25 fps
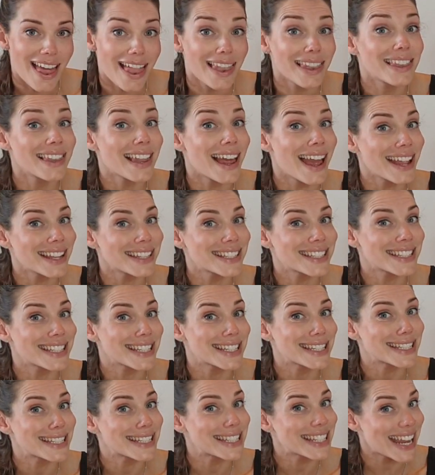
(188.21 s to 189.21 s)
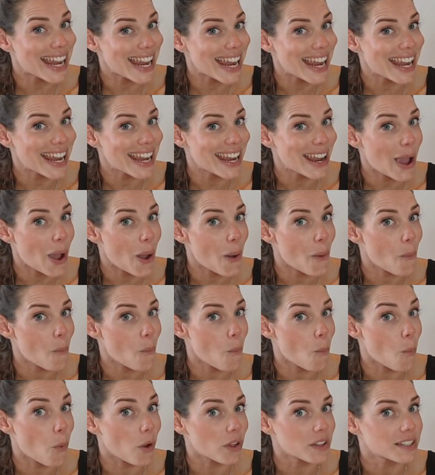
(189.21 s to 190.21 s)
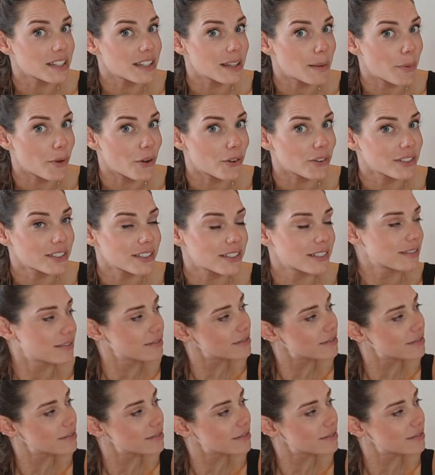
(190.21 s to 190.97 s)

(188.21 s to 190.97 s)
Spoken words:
Let's see what's in the box.